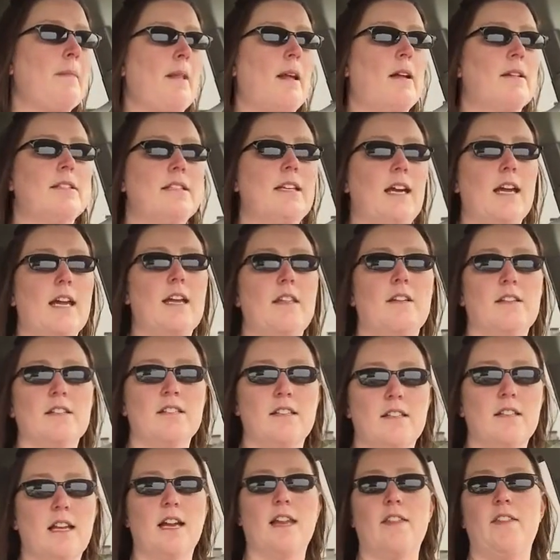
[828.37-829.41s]
I'll tell you, there's
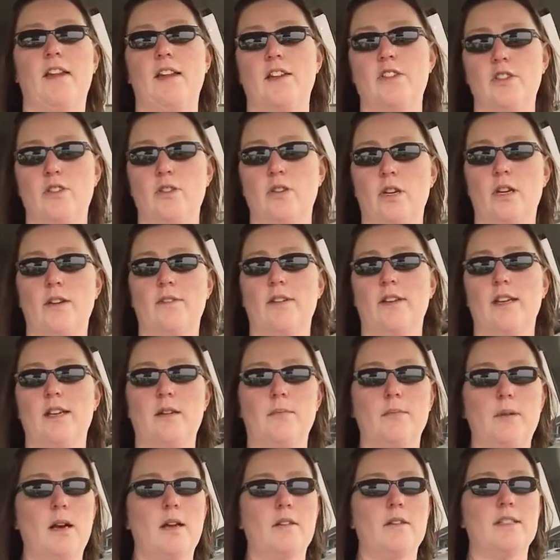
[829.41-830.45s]
a lot of things you don't even need
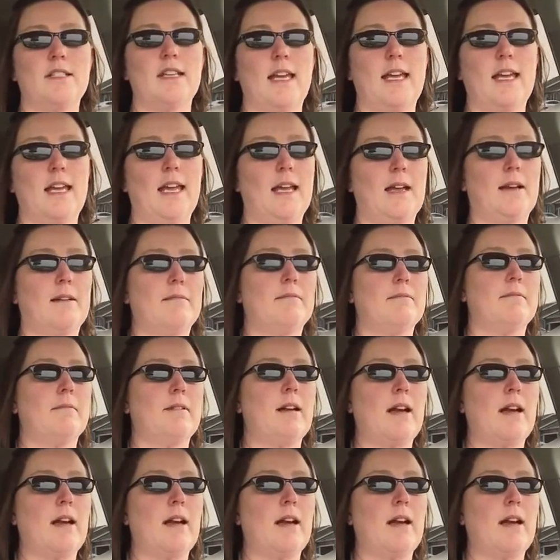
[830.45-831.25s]
to bother taking.